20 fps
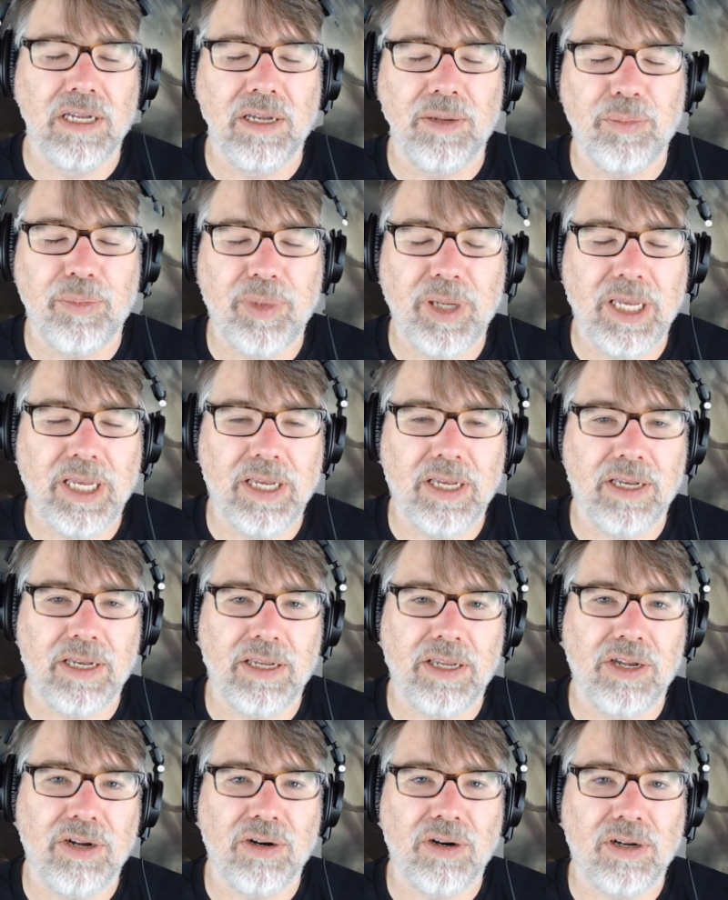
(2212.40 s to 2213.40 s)
being
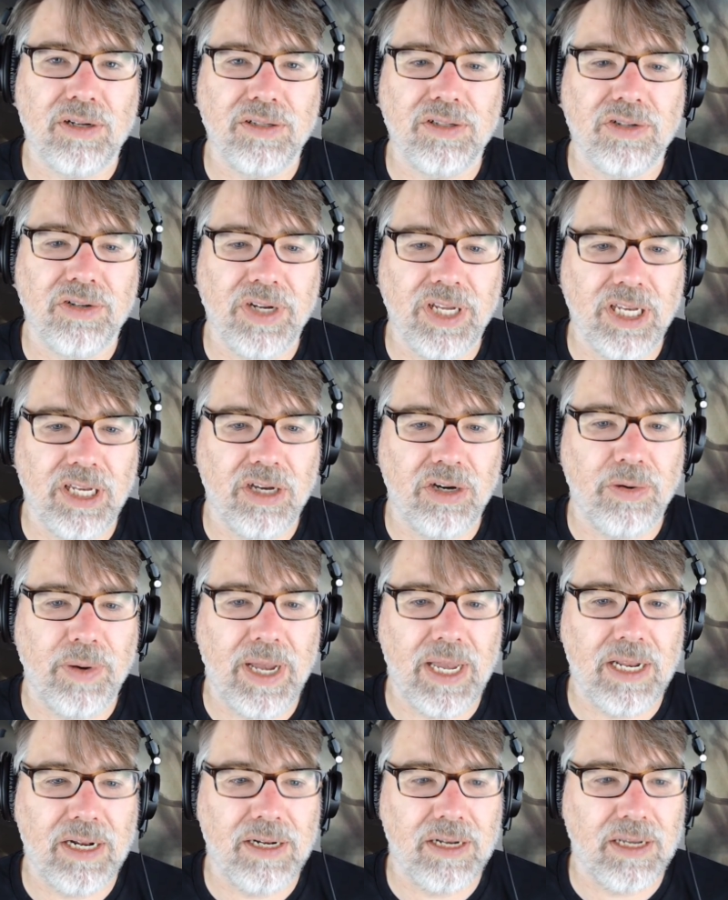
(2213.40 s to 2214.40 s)
your alter ego
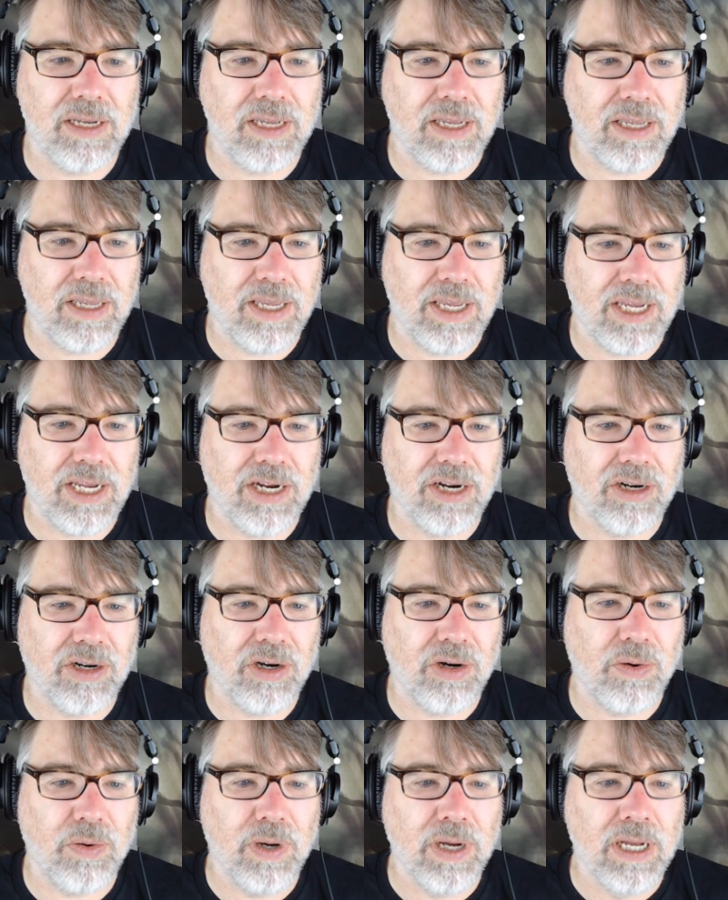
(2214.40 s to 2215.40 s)
and a
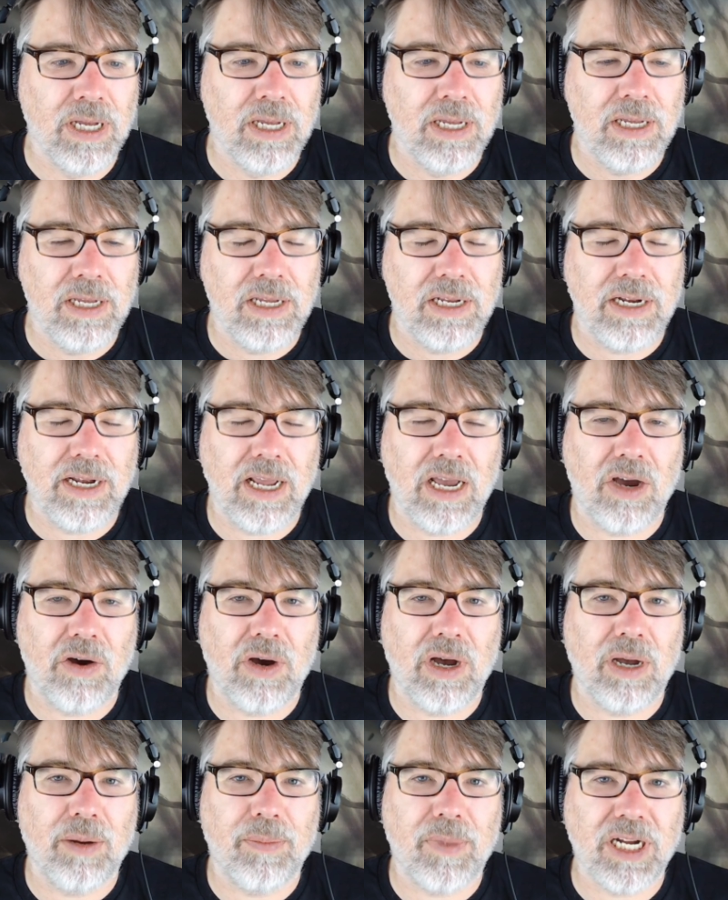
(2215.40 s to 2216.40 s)
hero.
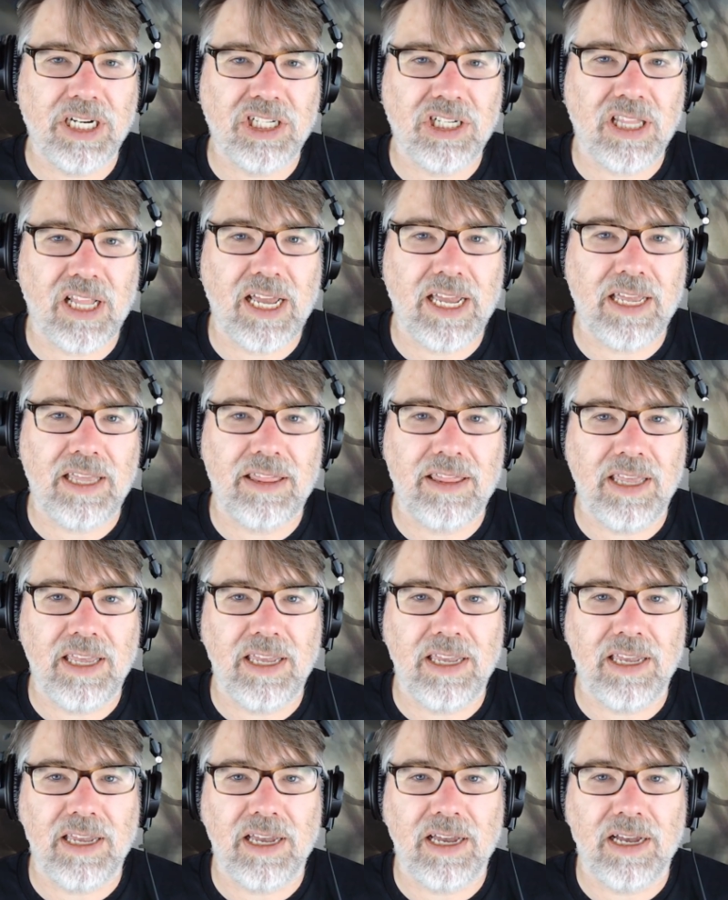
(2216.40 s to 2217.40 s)
Now, much like
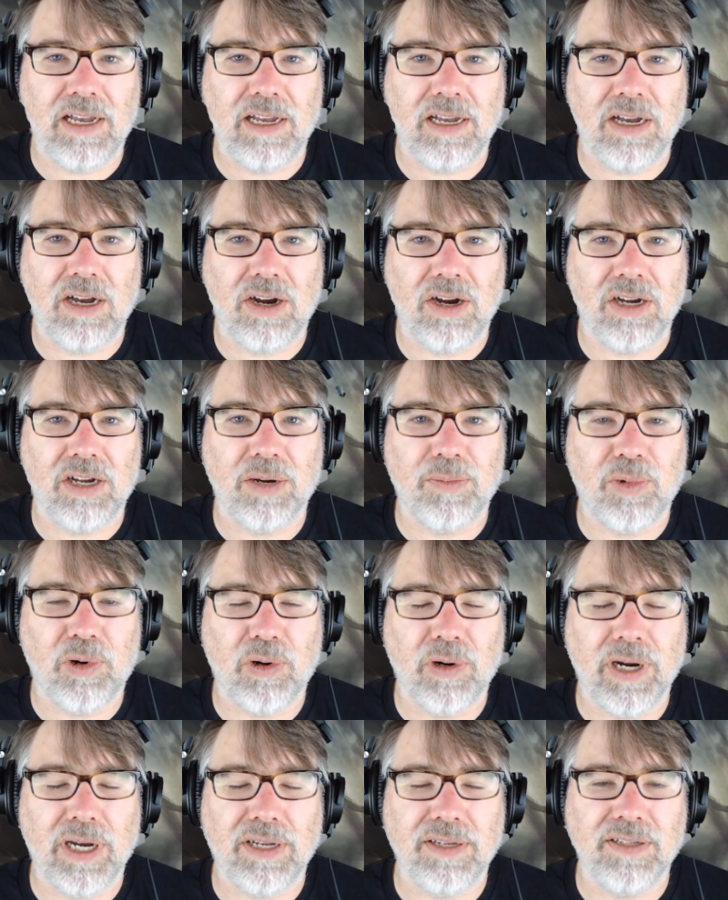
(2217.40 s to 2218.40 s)
the Arkham
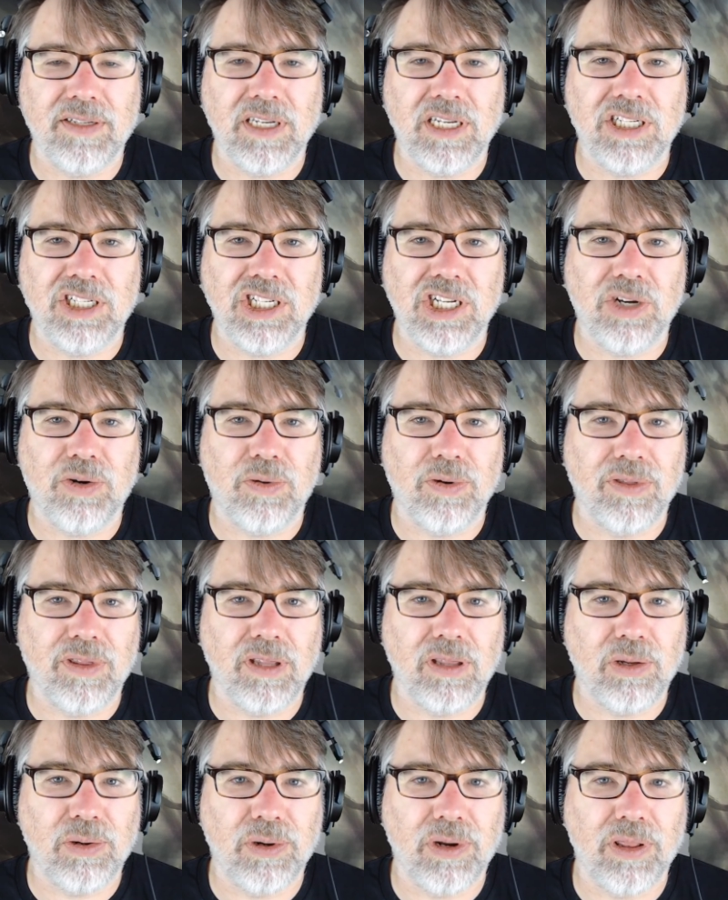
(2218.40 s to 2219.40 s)
Horror LCG or
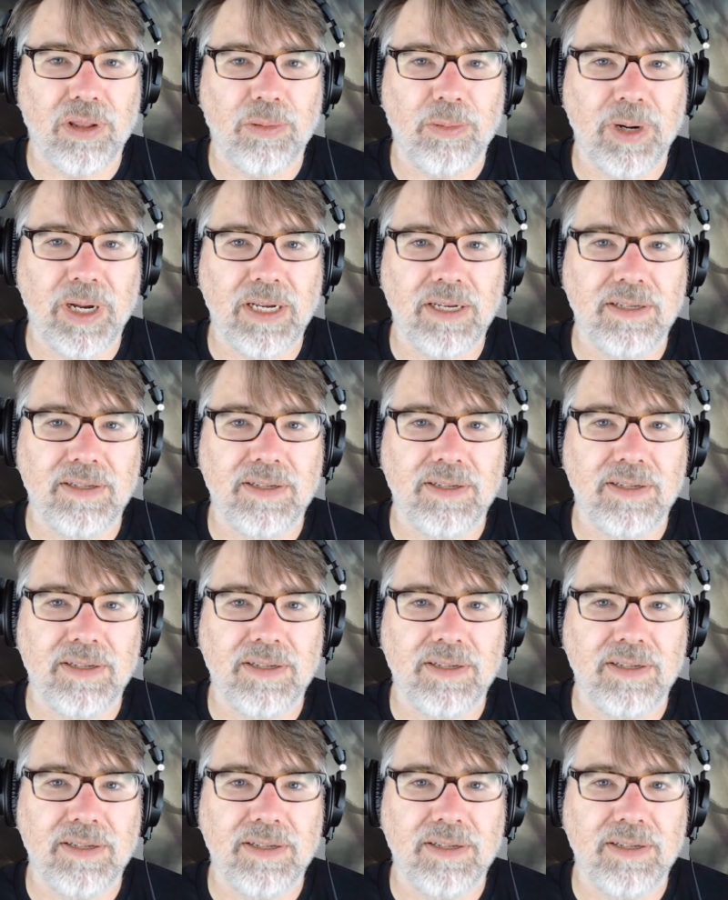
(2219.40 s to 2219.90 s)
the Lord of the Rings